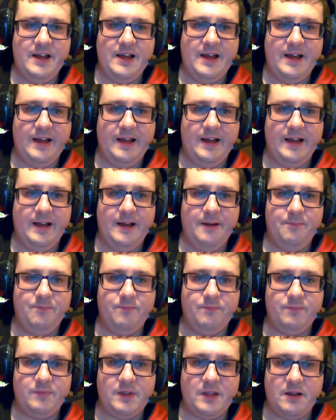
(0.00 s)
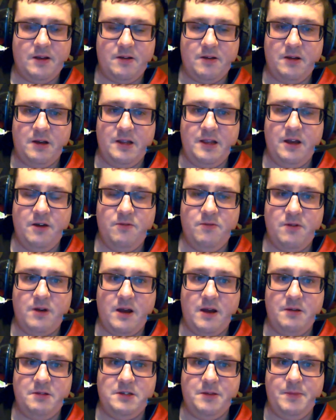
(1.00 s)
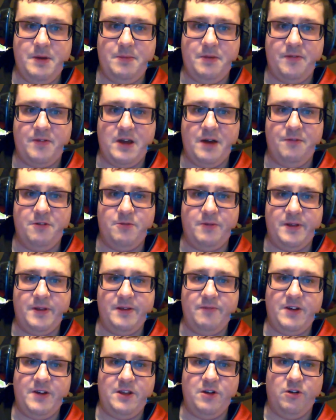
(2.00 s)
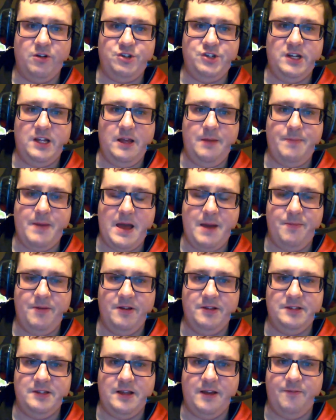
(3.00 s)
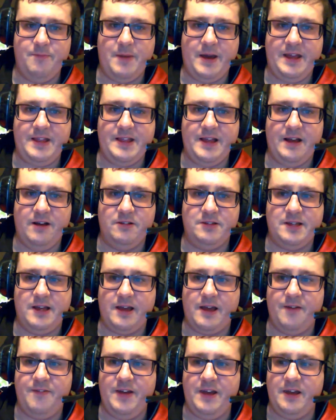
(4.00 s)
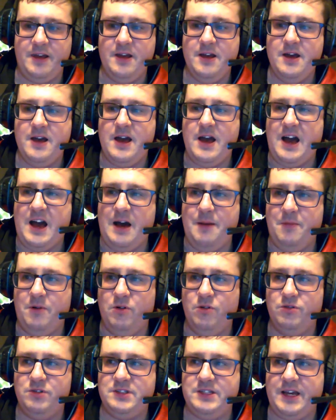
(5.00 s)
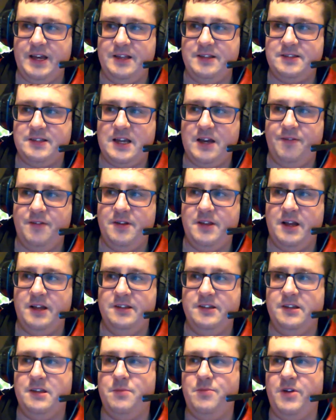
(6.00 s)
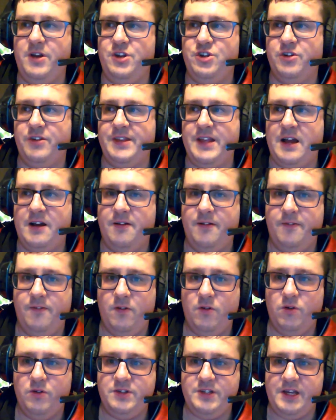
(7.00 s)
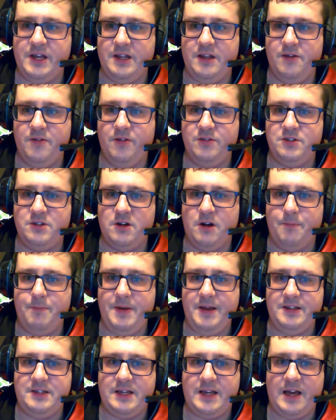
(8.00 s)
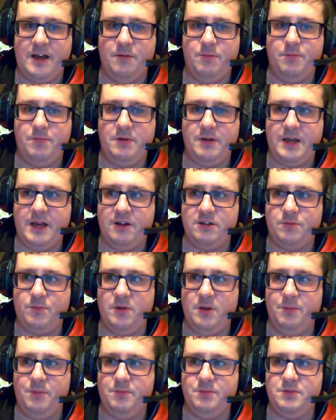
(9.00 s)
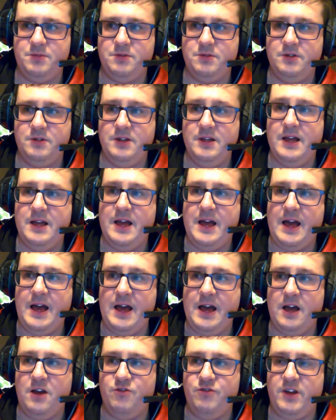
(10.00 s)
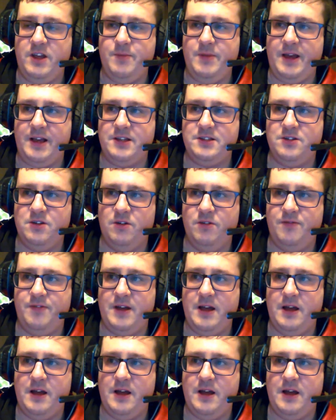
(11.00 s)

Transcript: Um, I know some people have covered Red Hot Chili Peppers and they've made Nows, like I think All Saints covered Under the Bridge on Now 40, and you've also got Peter Gilderblom's remix of